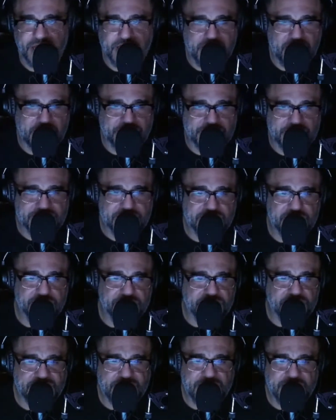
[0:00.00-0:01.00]
That's something
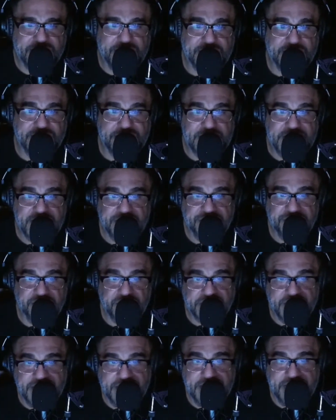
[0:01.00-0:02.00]
that I can never
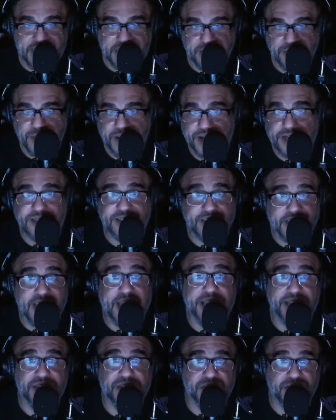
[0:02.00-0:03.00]
get anybody to
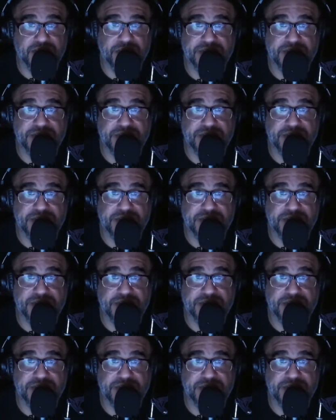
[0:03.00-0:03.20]
answer,